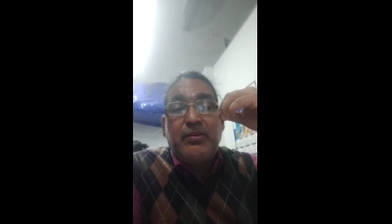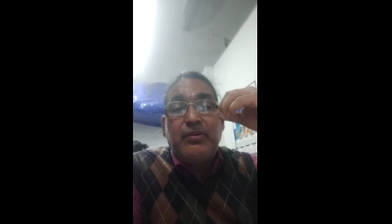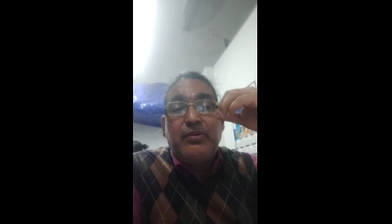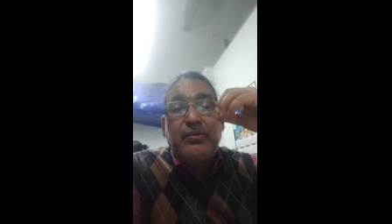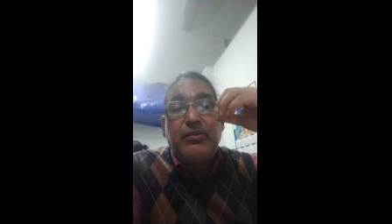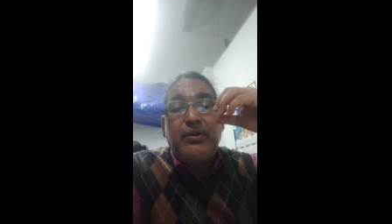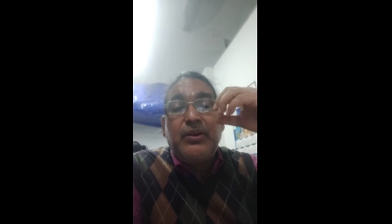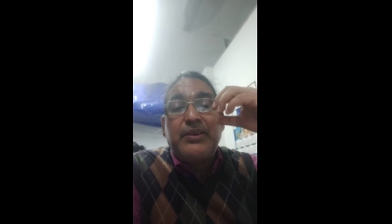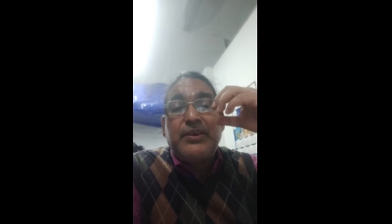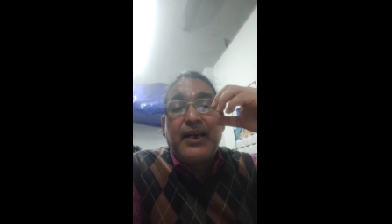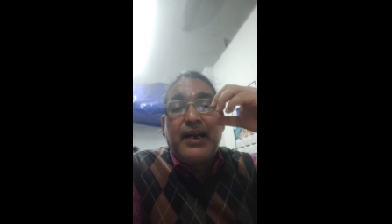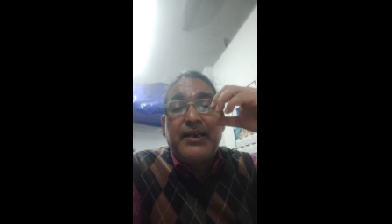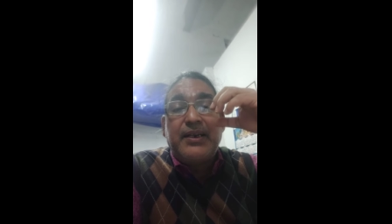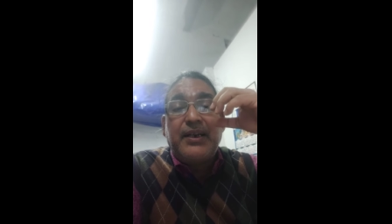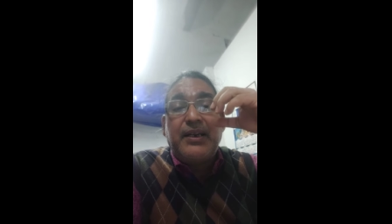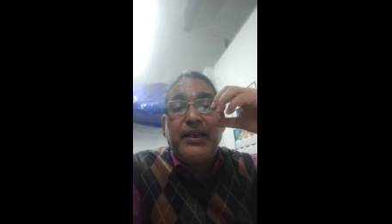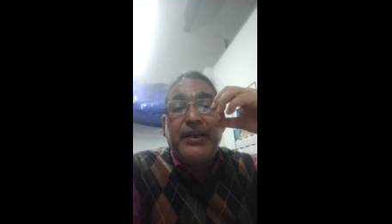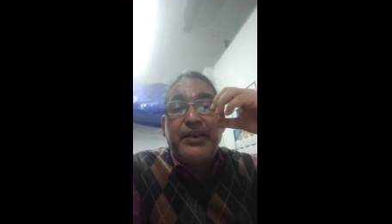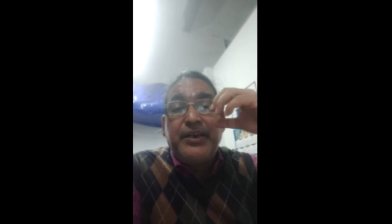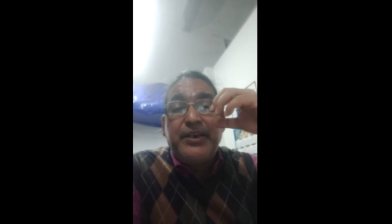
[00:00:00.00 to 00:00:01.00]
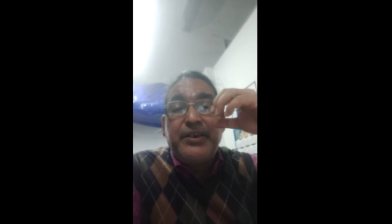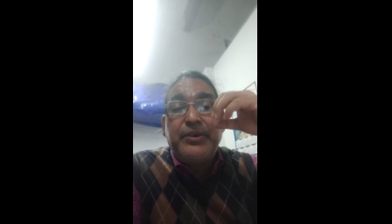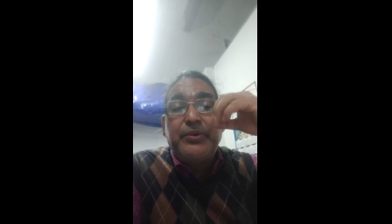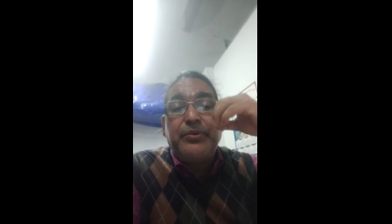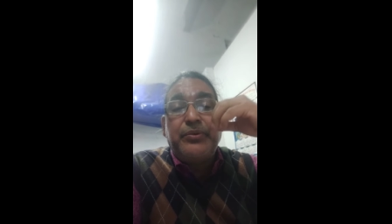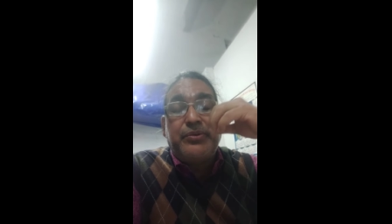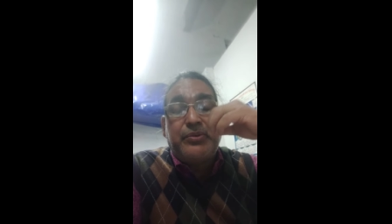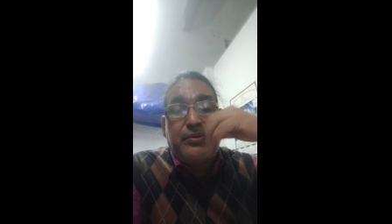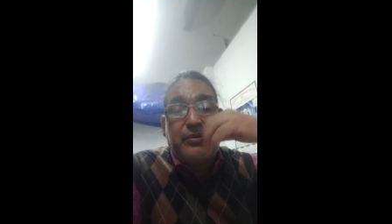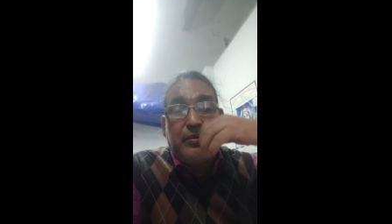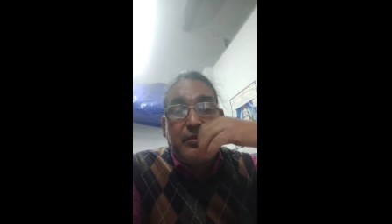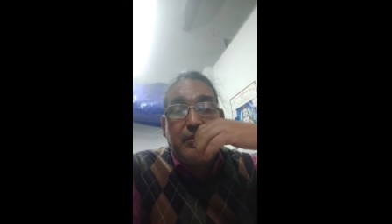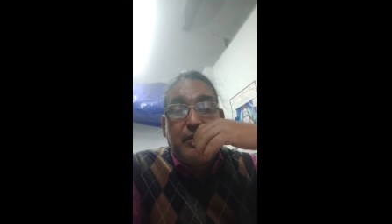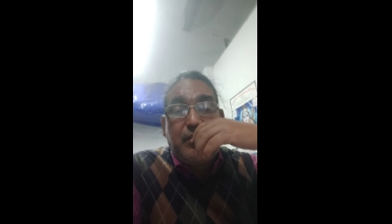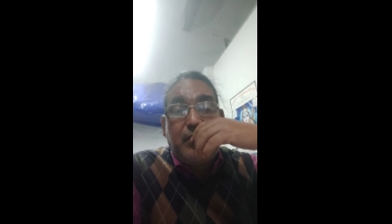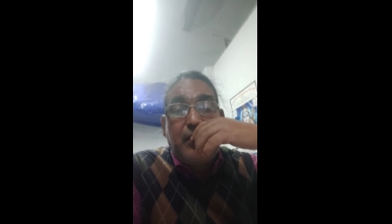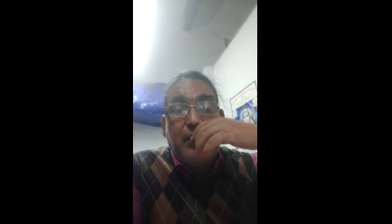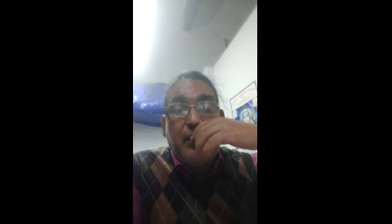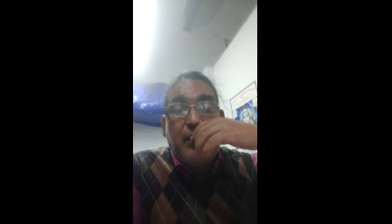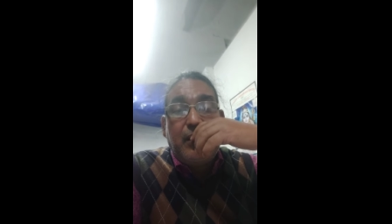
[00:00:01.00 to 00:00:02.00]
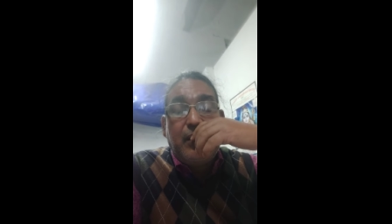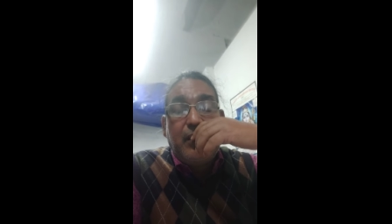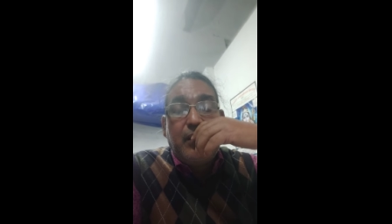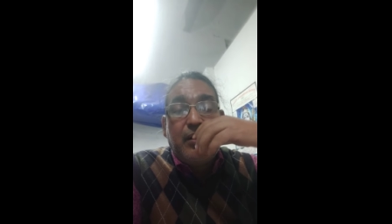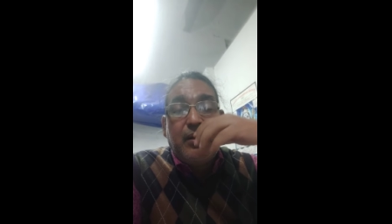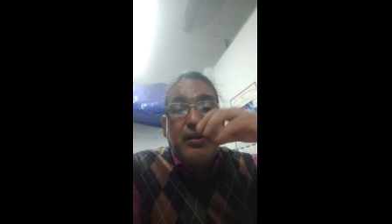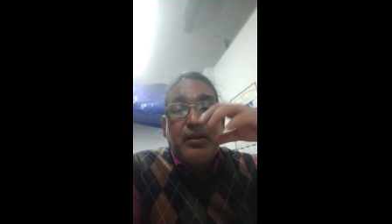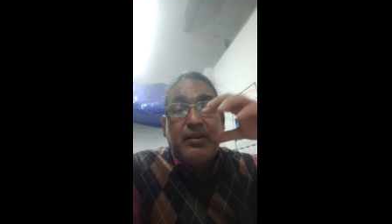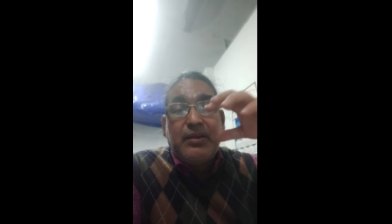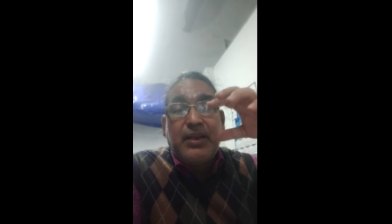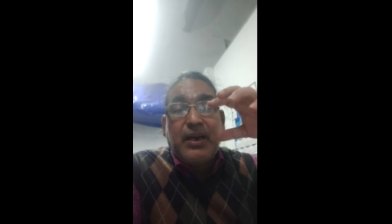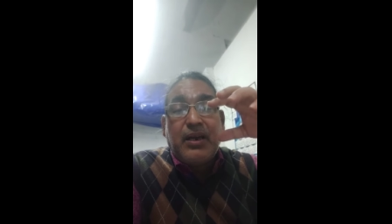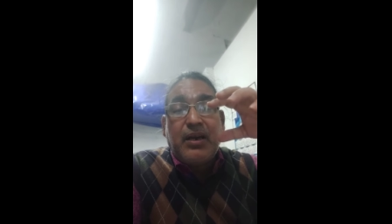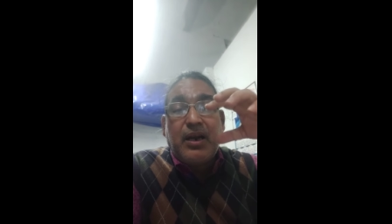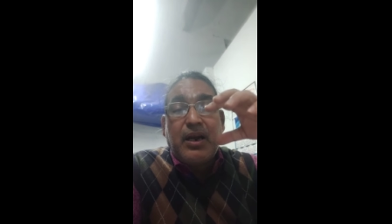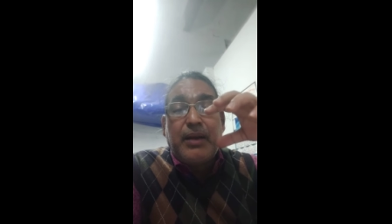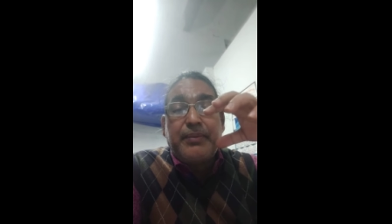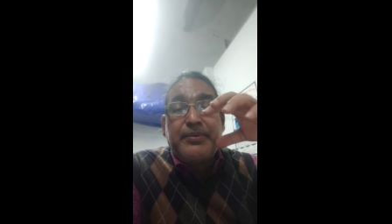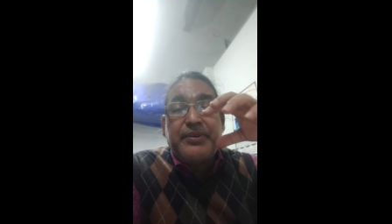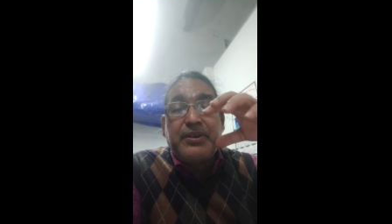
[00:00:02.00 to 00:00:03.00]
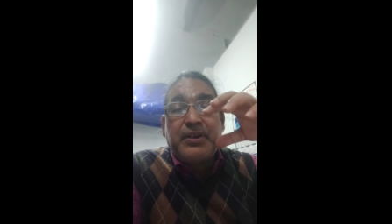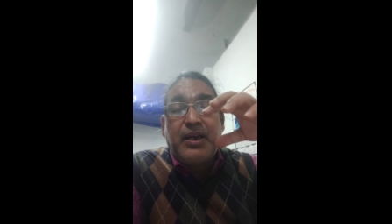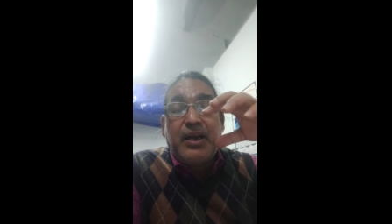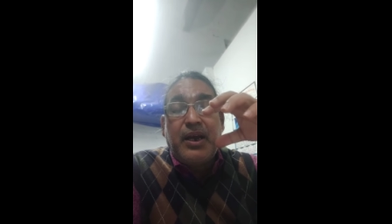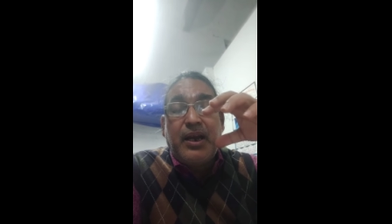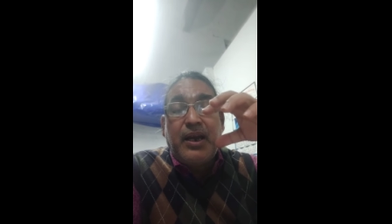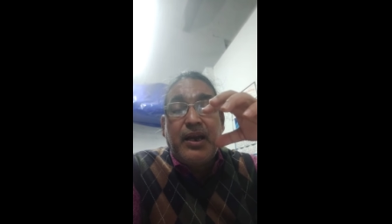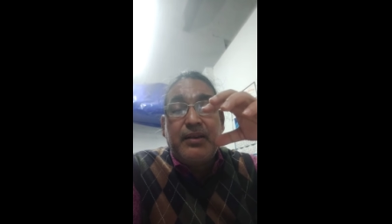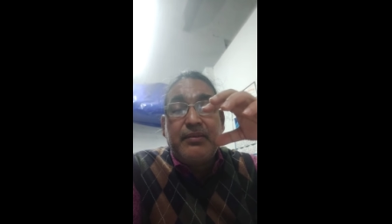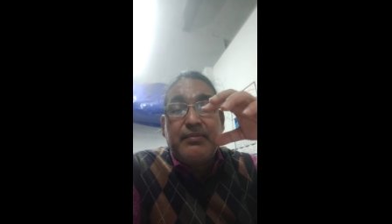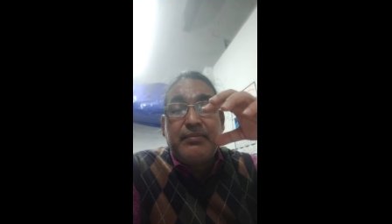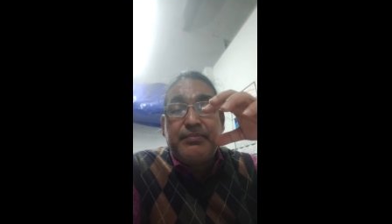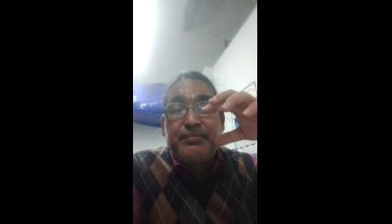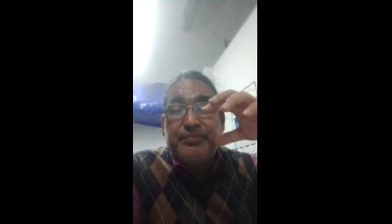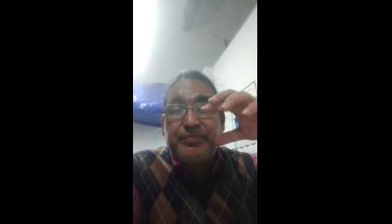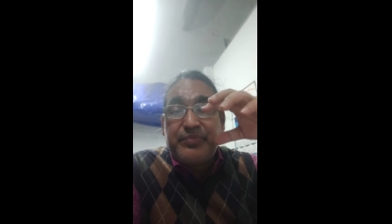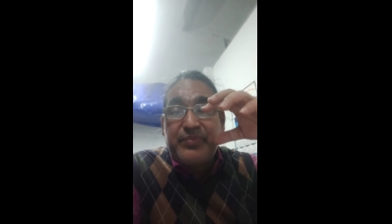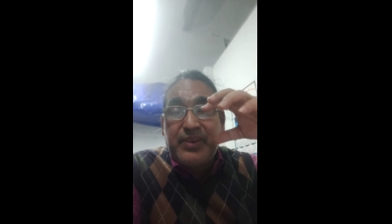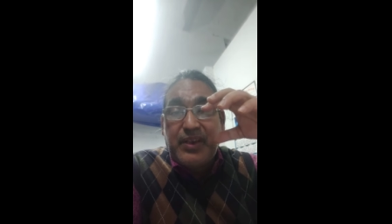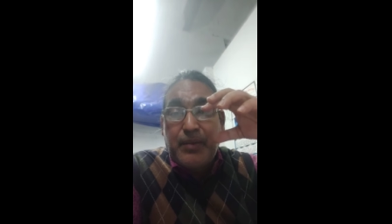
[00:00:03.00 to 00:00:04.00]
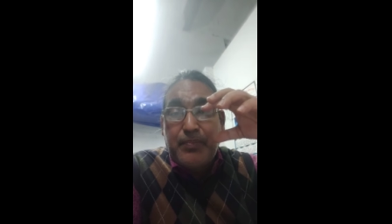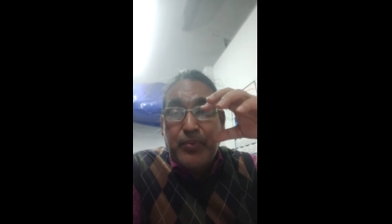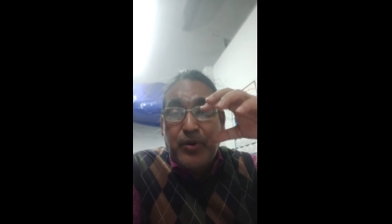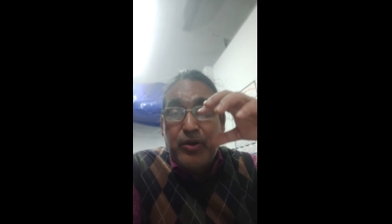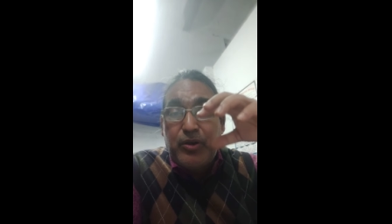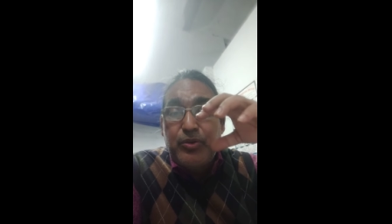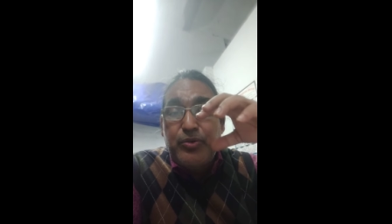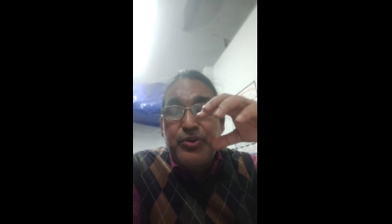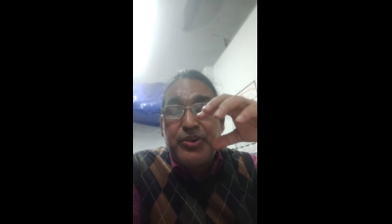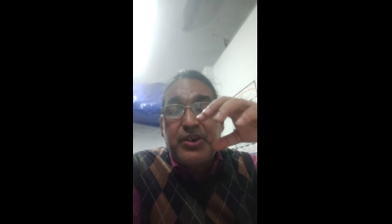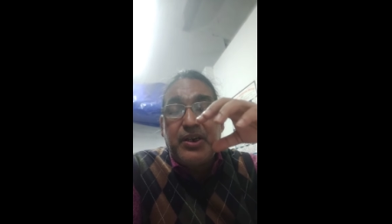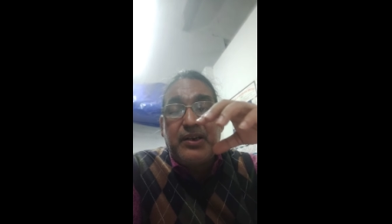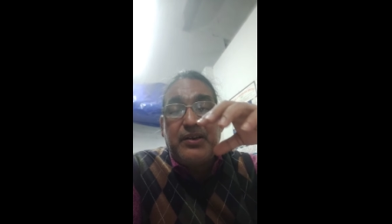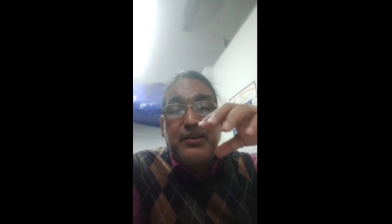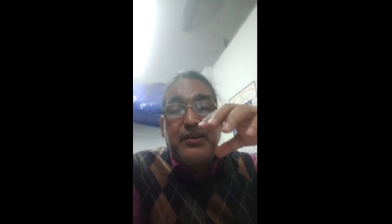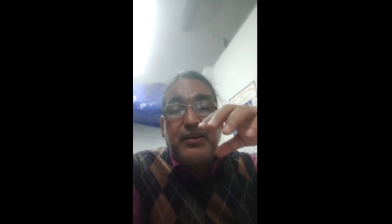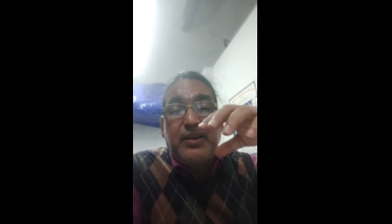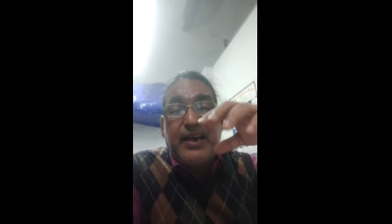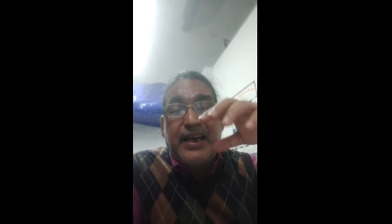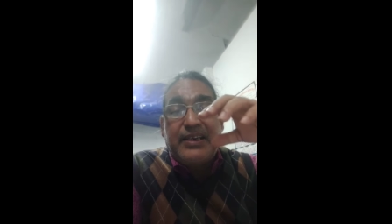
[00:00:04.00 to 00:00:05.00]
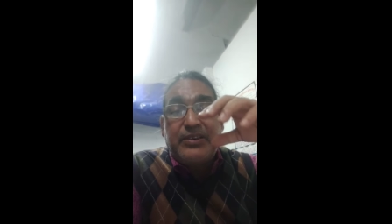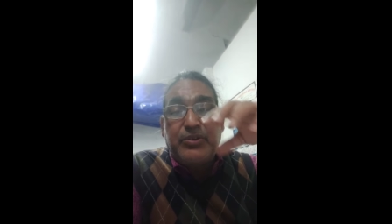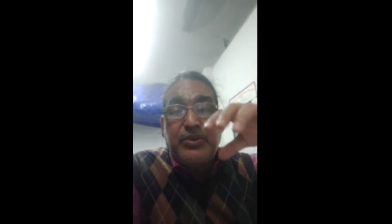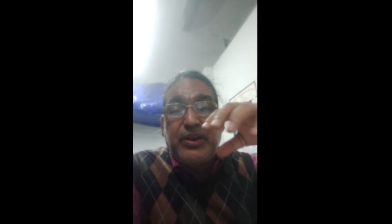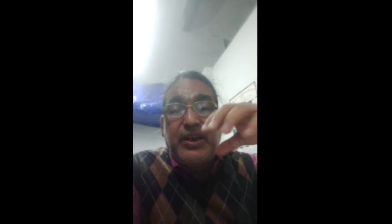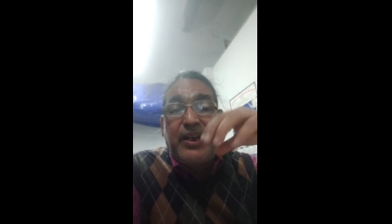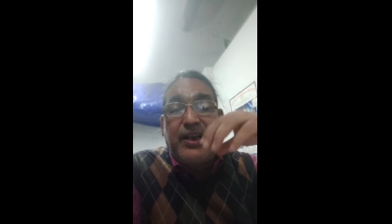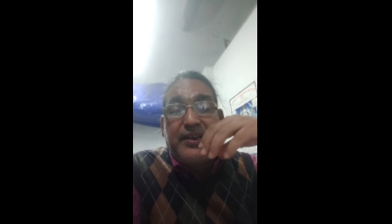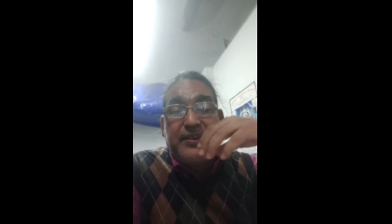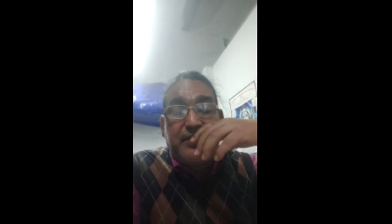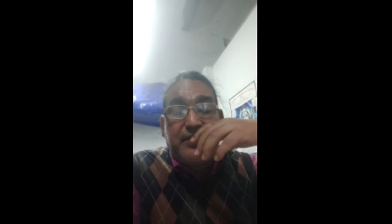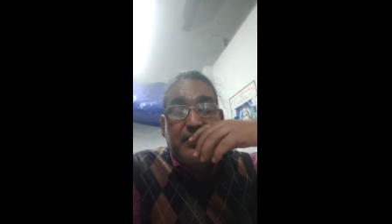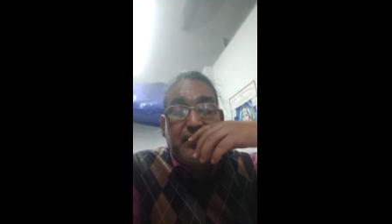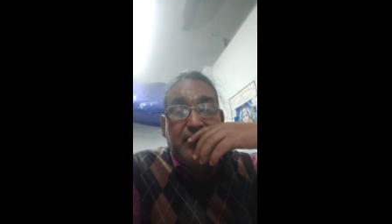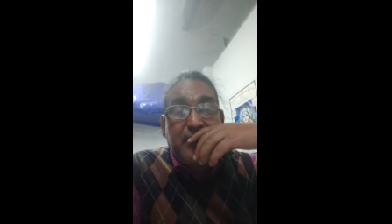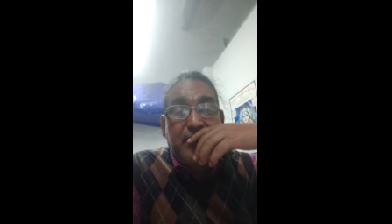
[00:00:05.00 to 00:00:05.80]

will certainly reduce the corruption, the pollution as well as